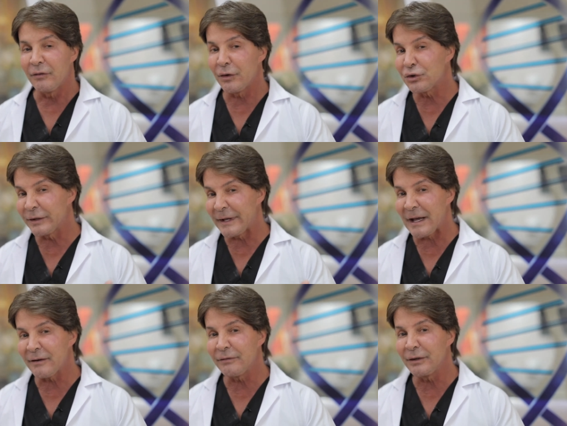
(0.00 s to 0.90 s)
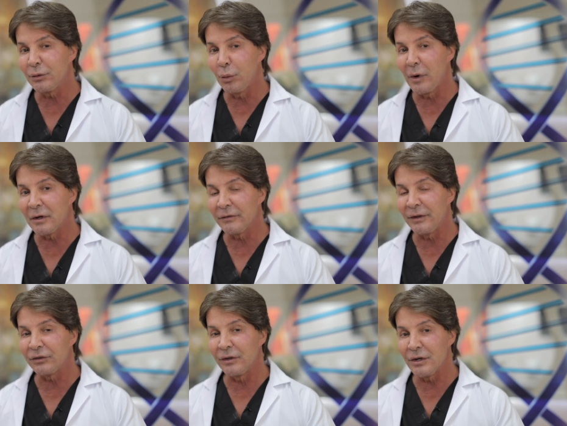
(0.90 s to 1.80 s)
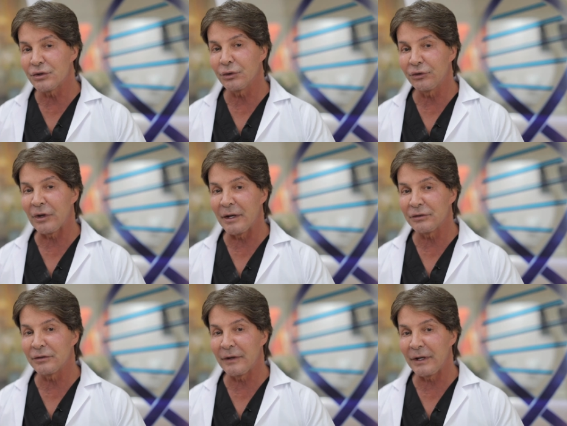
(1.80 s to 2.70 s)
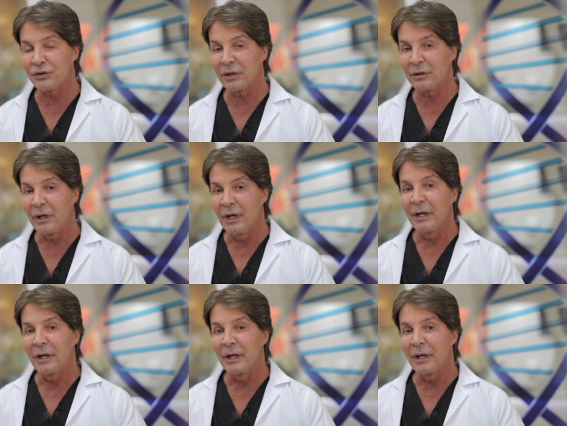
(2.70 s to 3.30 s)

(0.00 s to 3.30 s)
Virtually every one of these initial signs of aging